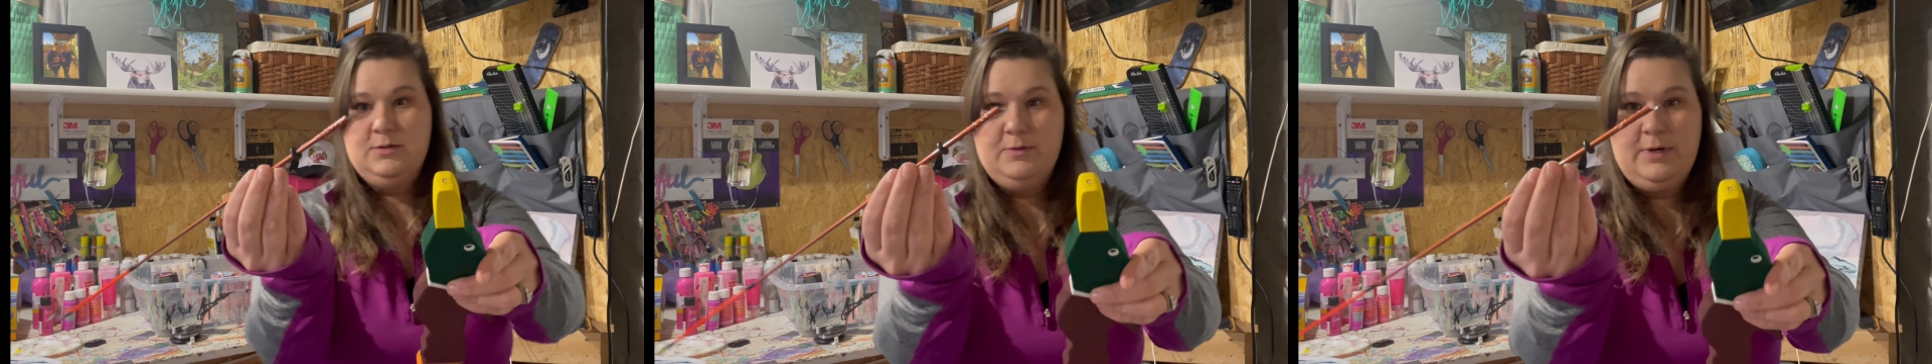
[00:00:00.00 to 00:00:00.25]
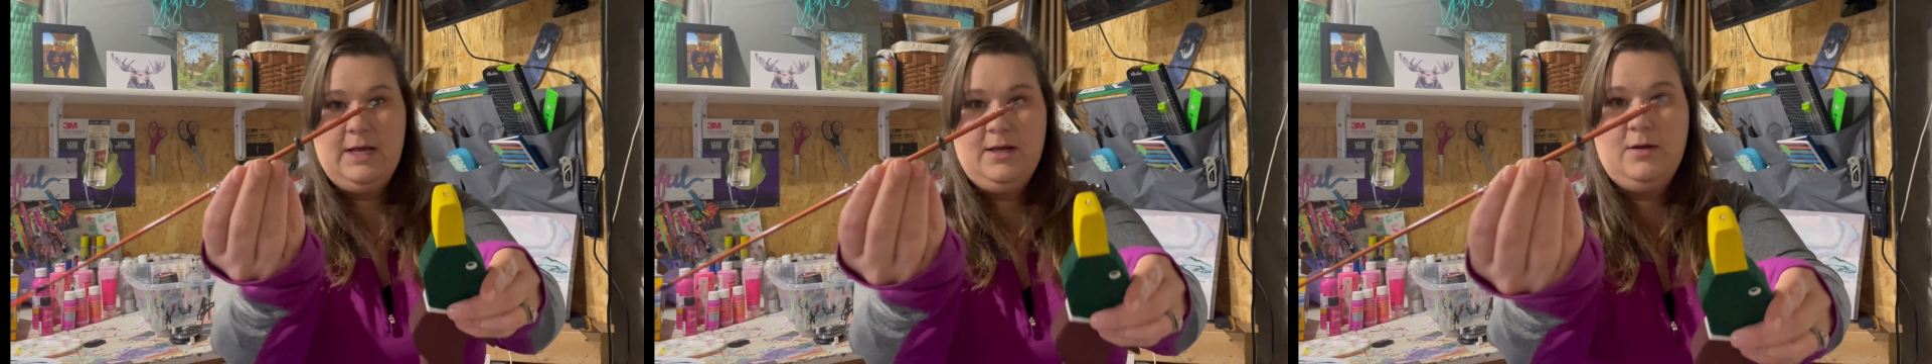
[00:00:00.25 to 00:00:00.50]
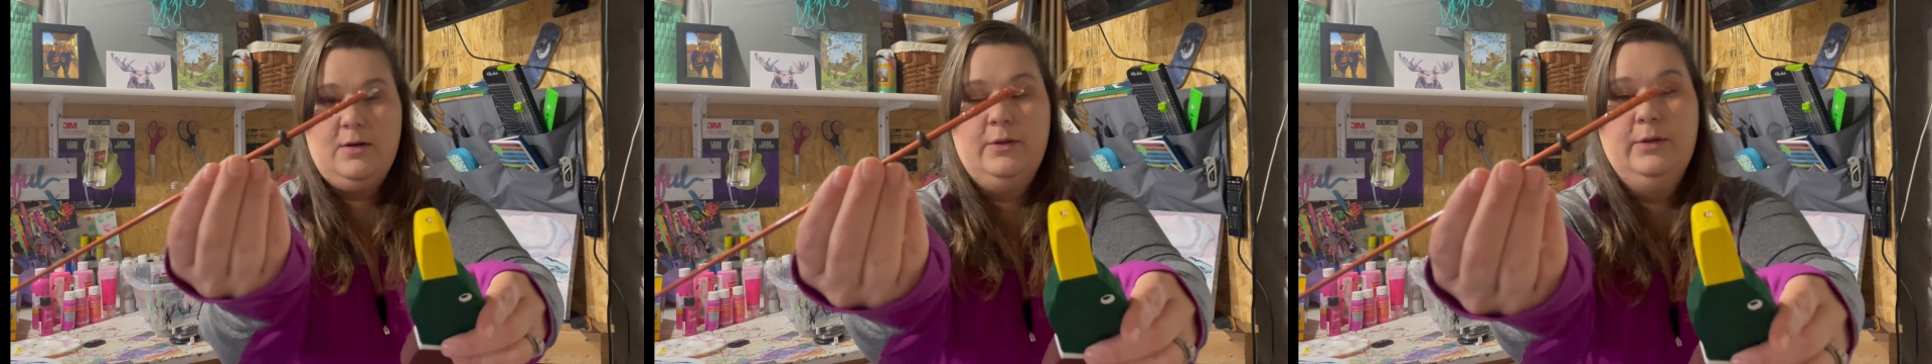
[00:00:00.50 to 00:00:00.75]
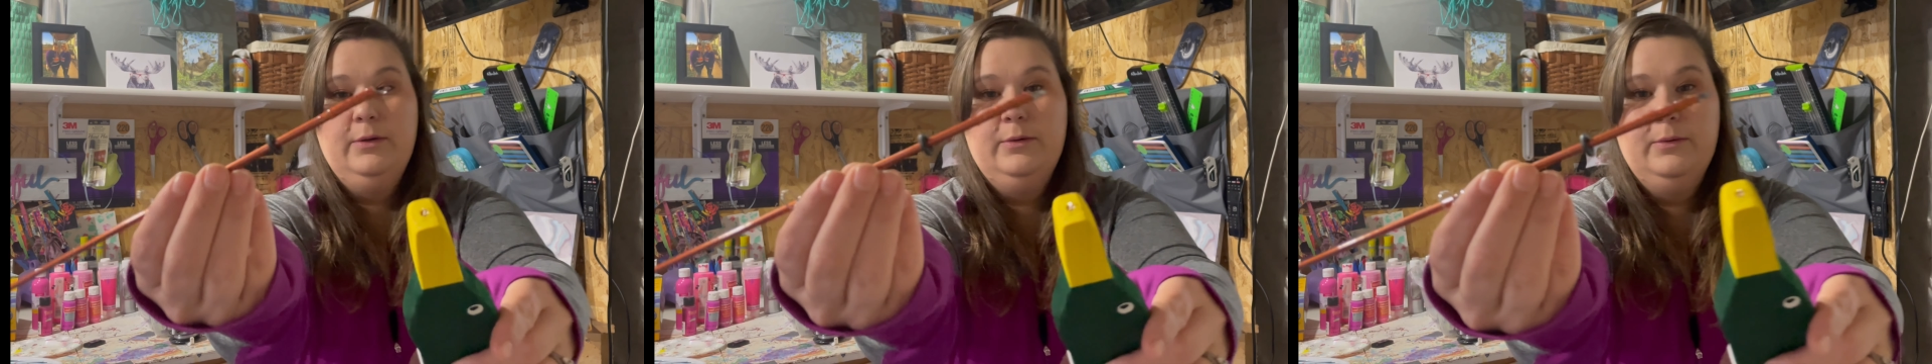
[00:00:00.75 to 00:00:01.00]
we got
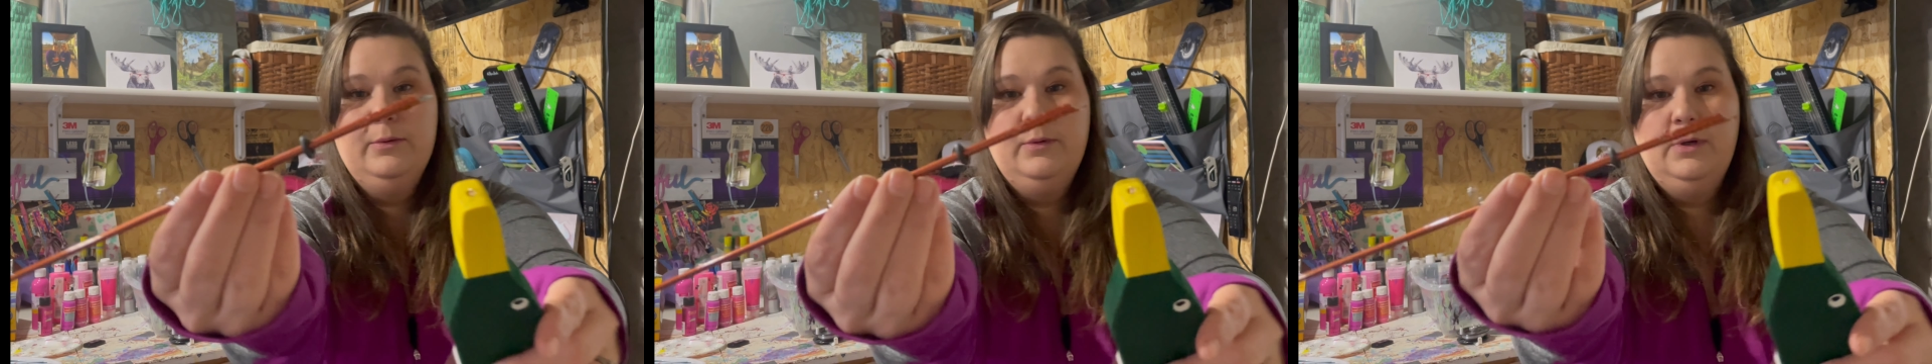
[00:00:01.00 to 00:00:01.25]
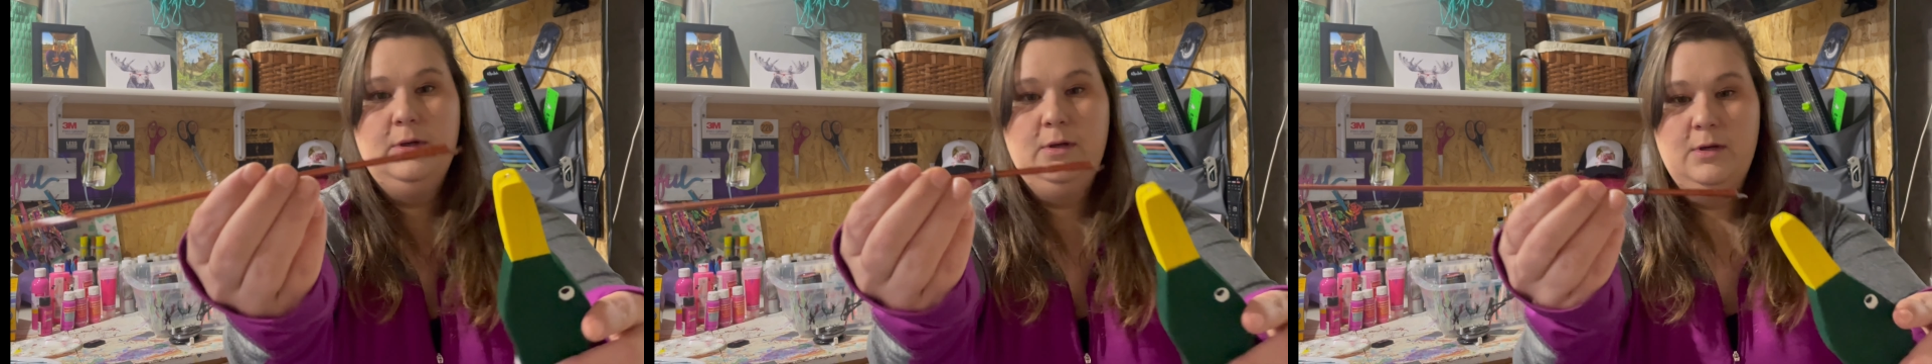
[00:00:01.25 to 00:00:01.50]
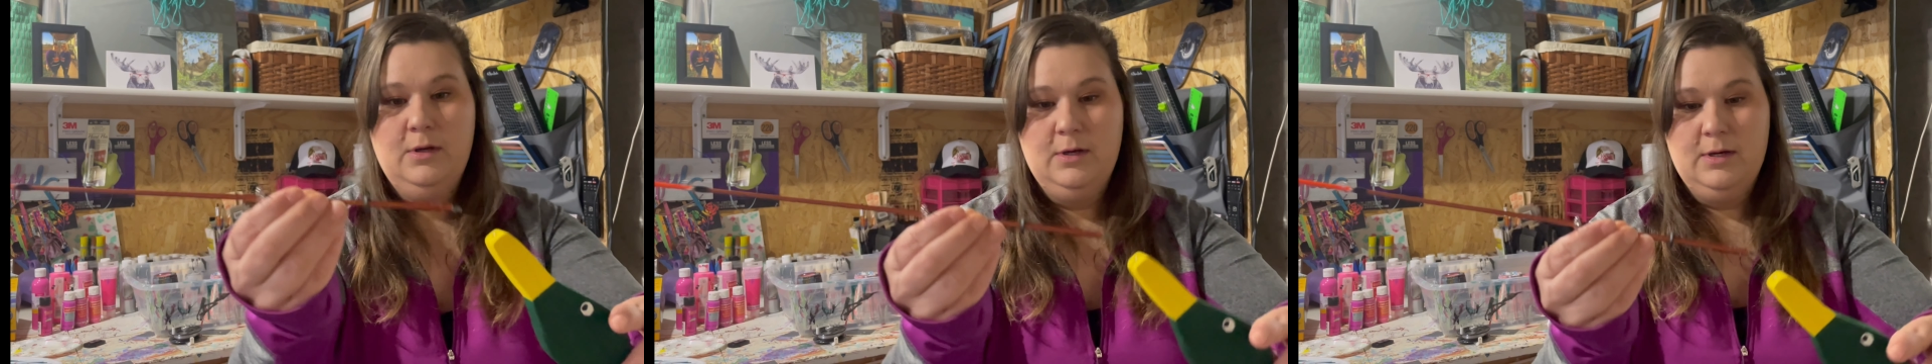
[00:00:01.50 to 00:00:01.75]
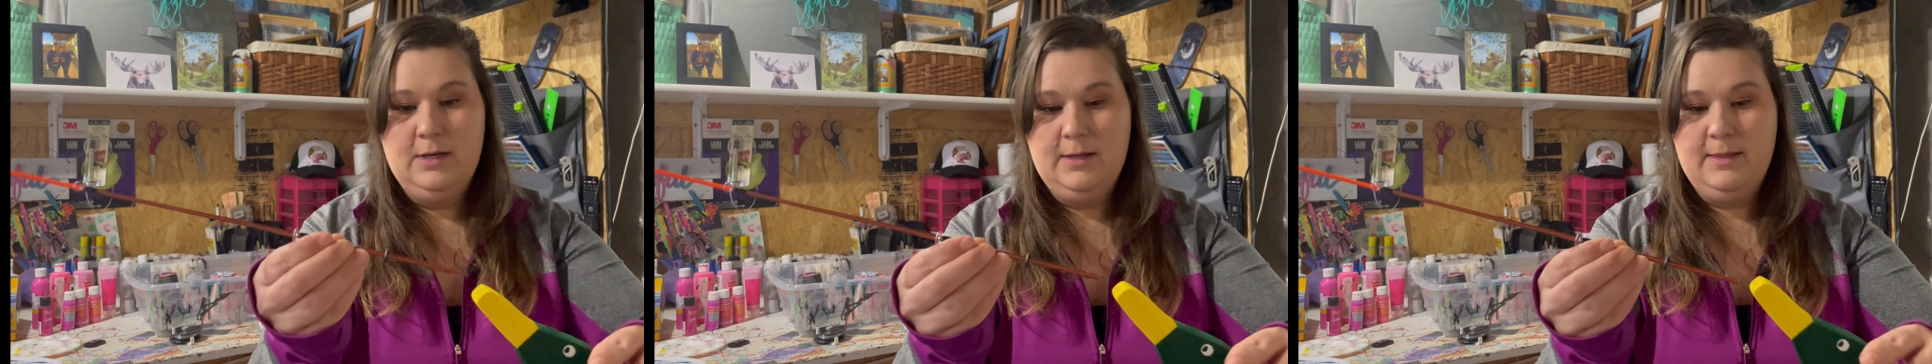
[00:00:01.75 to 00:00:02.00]
glue, and
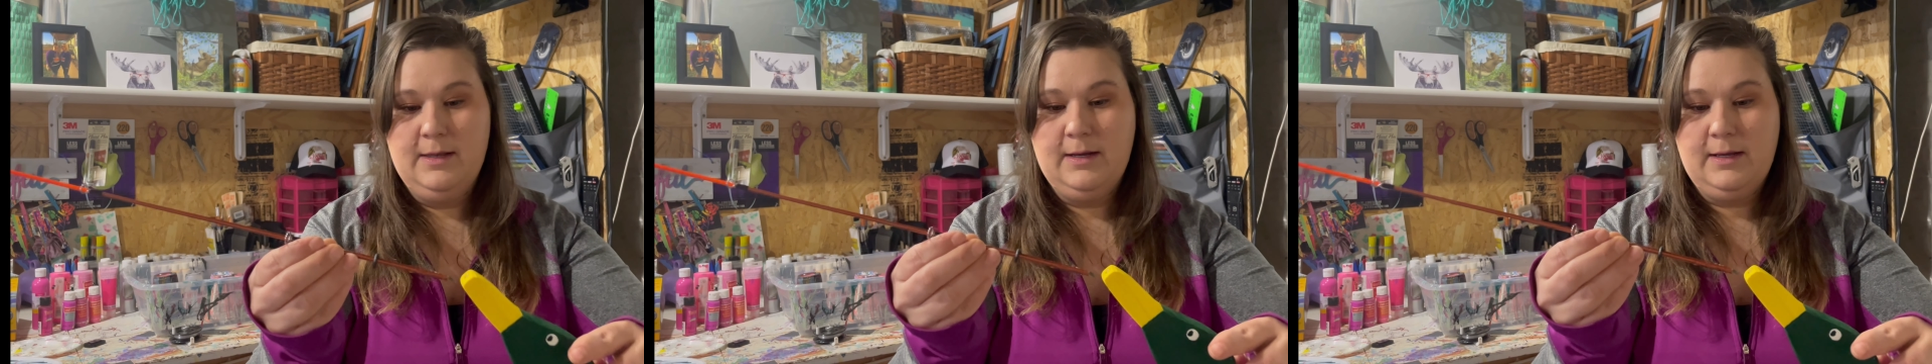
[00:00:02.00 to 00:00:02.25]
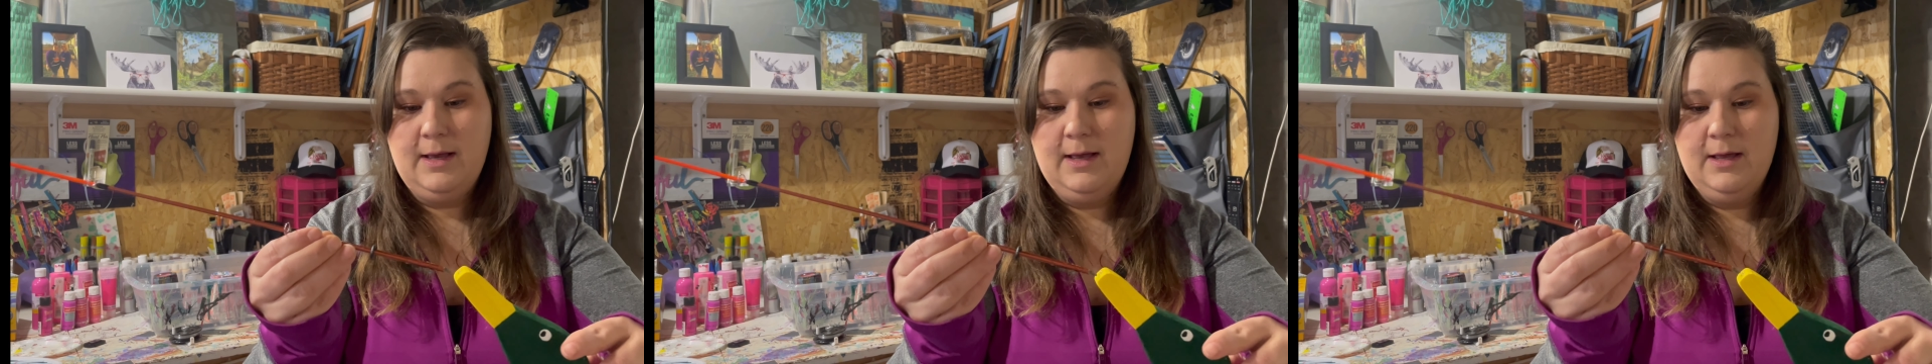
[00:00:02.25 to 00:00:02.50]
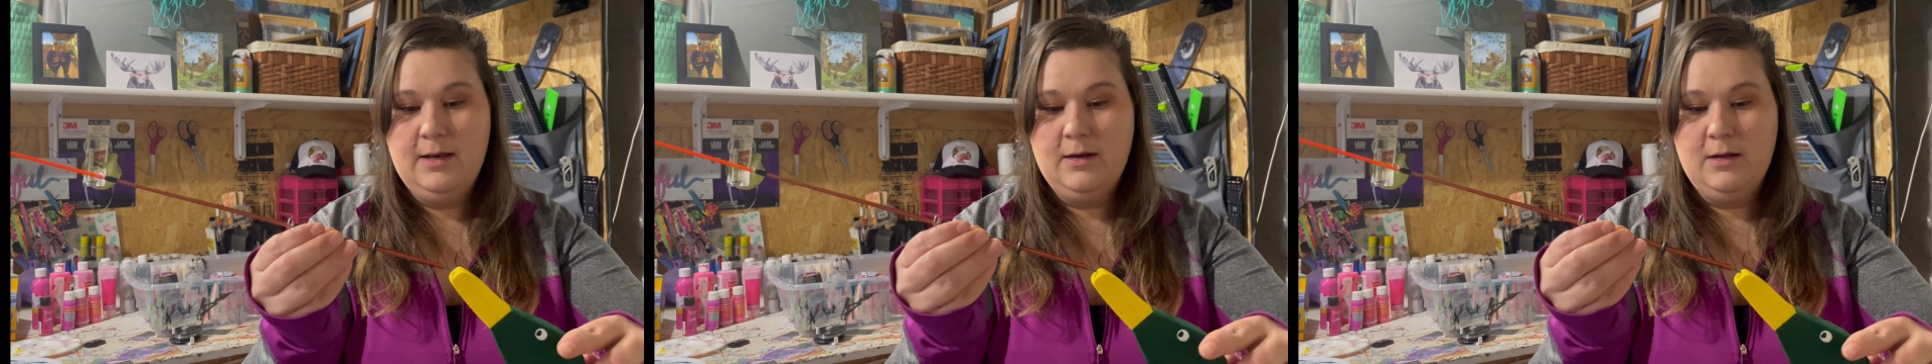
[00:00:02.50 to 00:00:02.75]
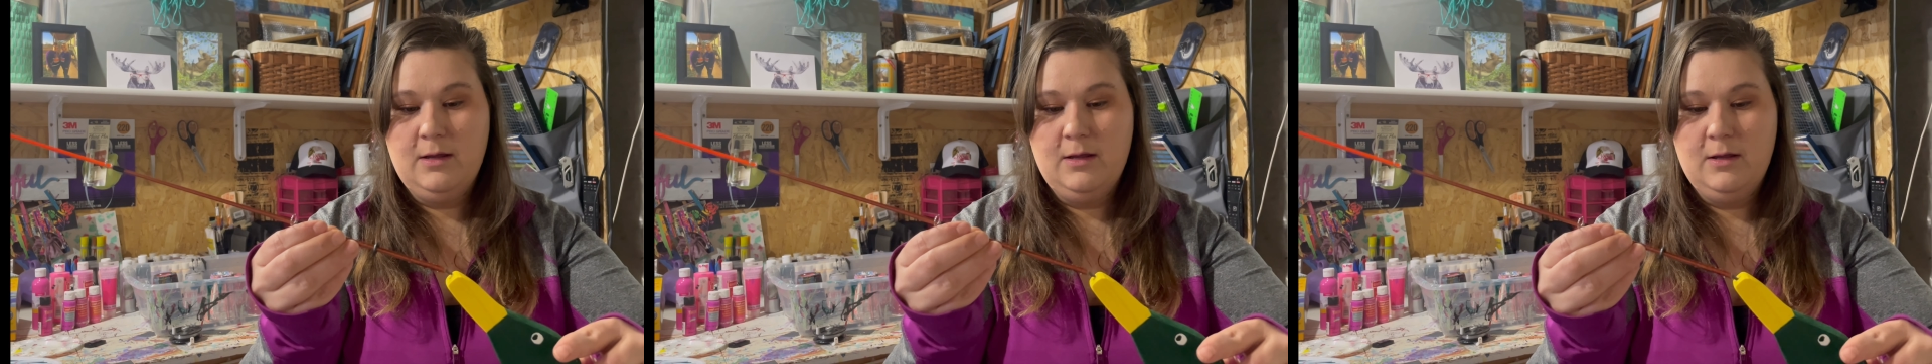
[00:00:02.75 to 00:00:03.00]
then again,